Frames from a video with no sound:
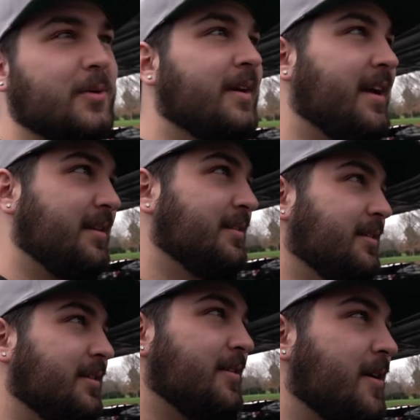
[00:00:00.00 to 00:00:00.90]
we're at
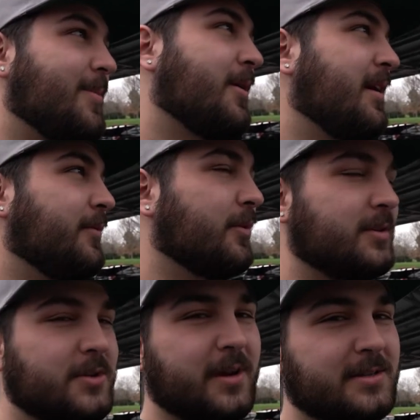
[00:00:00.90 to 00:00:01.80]
car part heaven. We're gonna
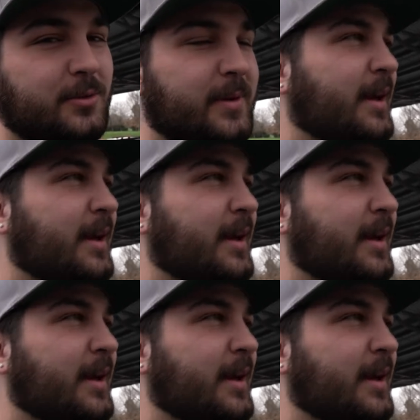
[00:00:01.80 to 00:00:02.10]
show you guys in a little bit.